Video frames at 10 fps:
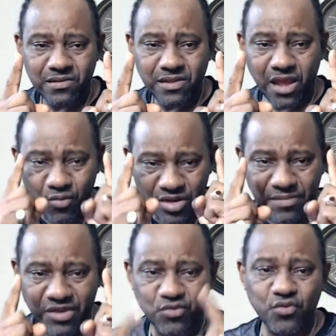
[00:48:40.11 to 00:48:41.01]
And what them
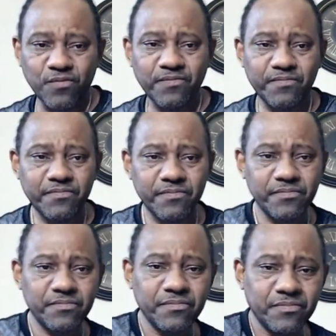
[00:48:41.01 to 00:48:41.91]
I do?
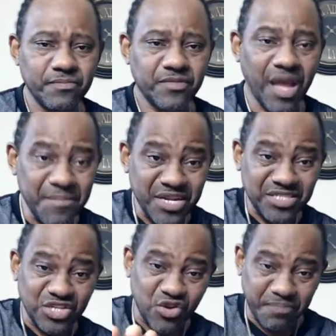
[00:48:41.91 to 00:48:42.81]
Come in and
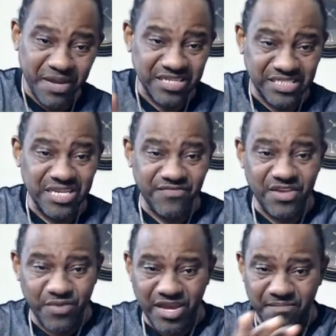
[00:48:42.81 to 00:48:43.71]
see nothing by your CV,
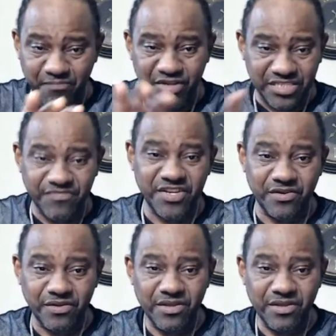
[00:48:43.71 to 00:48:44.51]
we're impressive, you know.